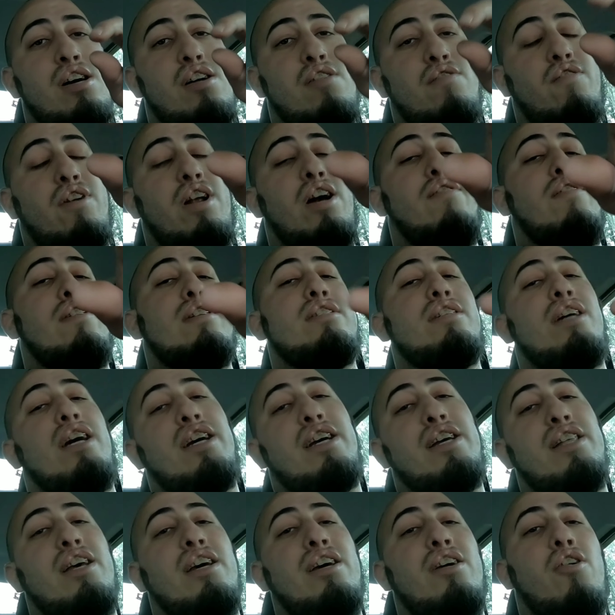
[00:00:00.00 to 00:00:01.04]
When I was
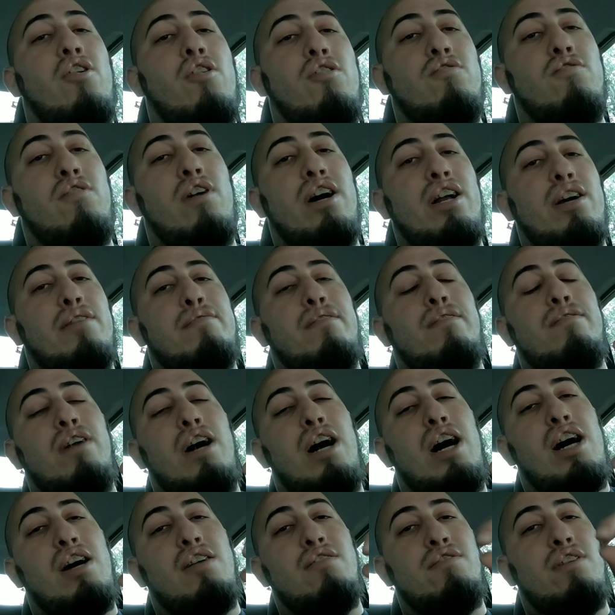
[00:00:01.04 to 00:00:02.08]
taking the old water pump
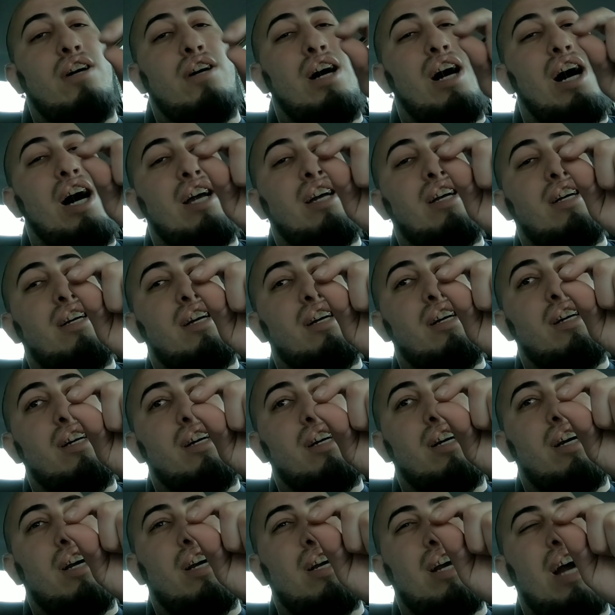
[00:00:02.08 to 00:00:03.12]
out, I
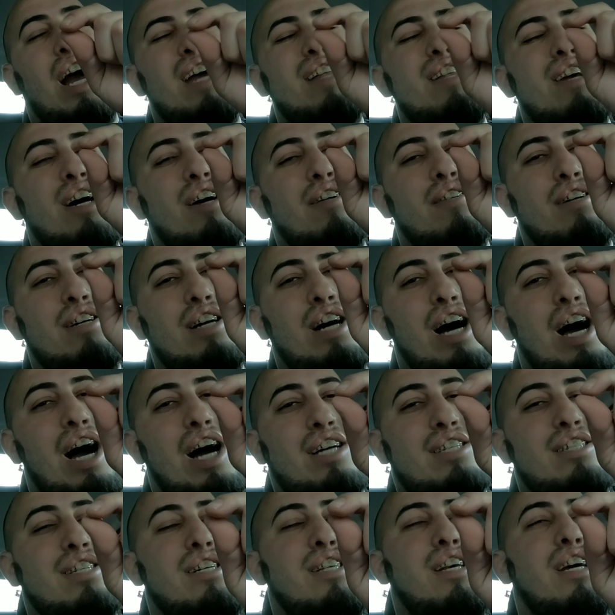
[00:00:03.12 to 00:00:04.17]
kind of
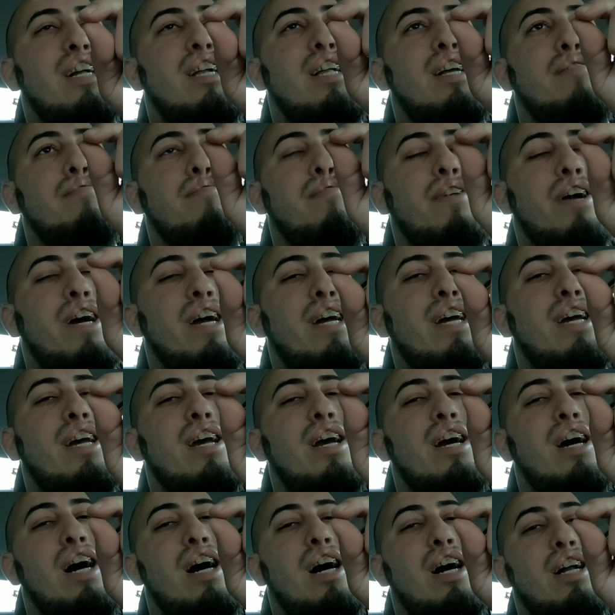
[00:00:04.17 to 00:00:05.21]
accidentally break
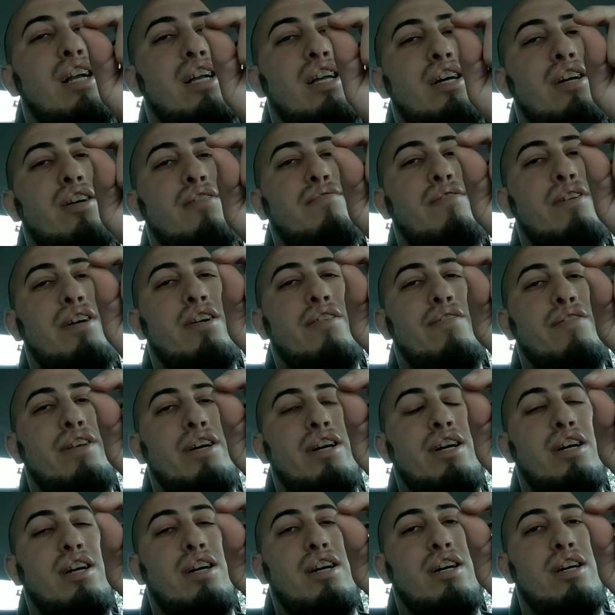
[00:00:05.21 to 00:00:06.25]
a little bit of
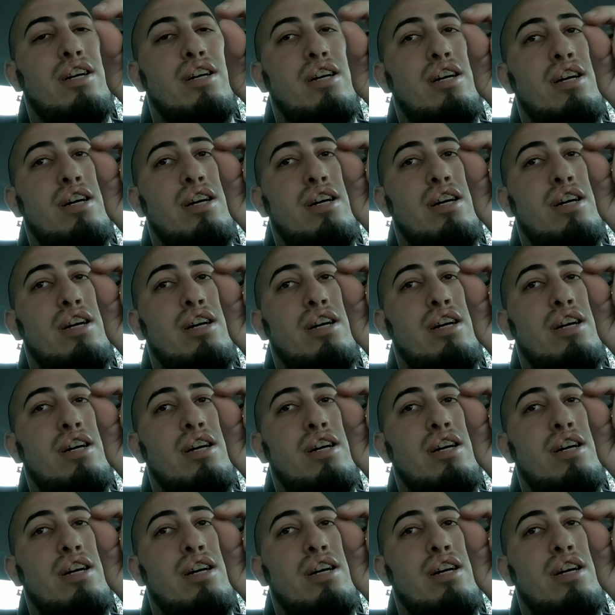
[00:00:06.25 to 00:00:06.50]
the